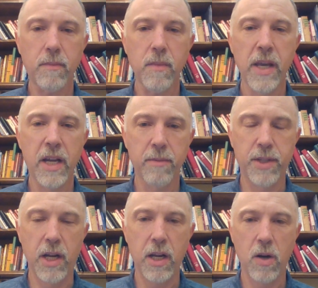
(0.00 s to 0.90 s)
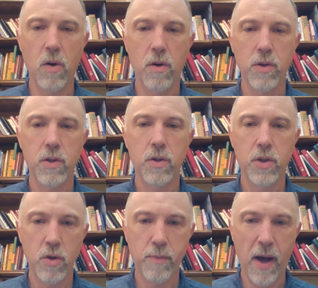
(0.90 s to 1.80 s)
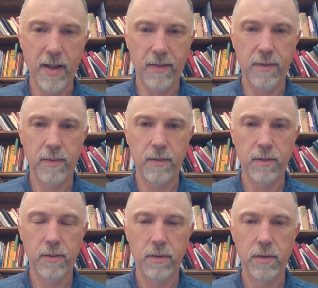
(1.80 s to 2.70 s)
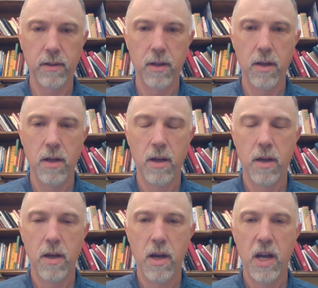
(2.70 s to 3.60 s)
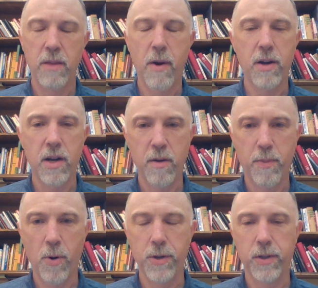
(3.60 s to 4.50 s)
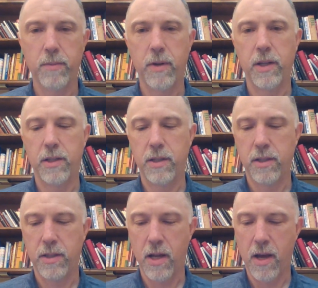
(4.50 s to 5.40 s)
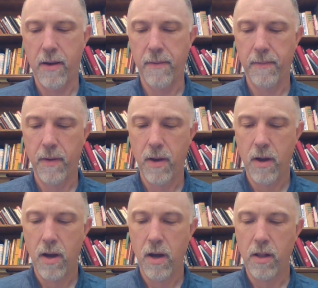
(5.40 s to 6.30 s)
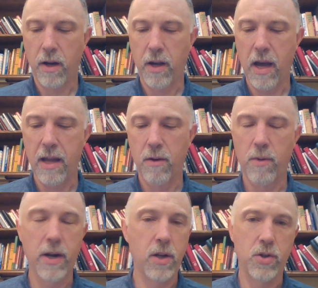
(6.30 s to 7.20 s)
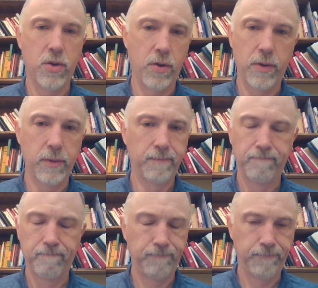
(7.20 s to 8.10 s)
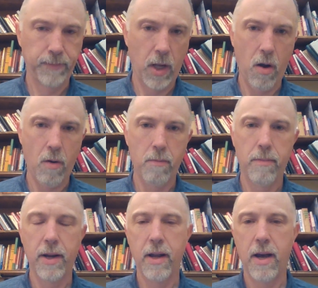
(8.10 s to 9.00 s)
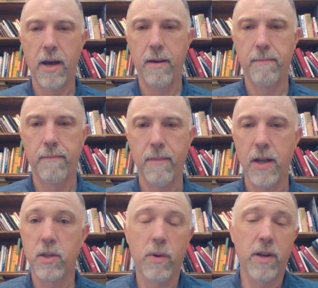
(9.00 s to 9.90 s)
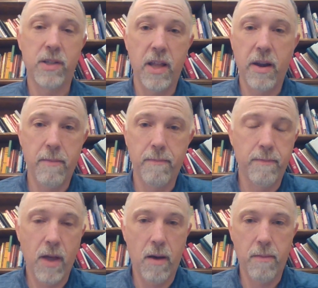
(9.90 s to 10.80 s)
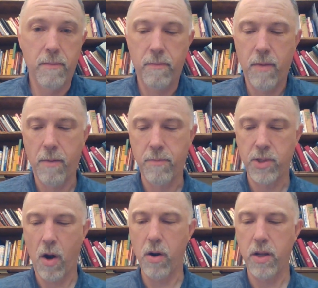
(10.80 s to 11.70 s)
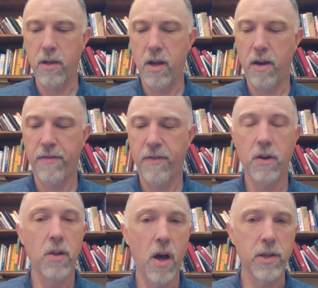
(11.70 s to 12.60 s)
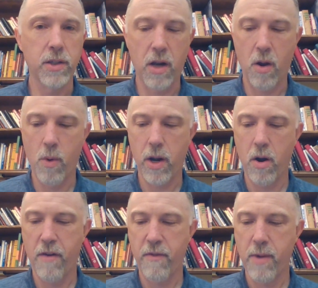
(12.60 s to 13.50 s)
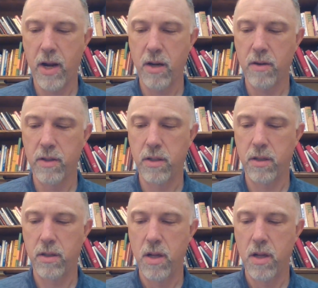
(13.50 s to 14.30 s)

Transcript: he comes in and he orders two pints. And the bartender pours him, and he says, uh, "Look, I don't want to intrude, you know, but um, I just want to say that I'm I'm I'm sorry uh, for your loss, and I wanted to offer my condolences."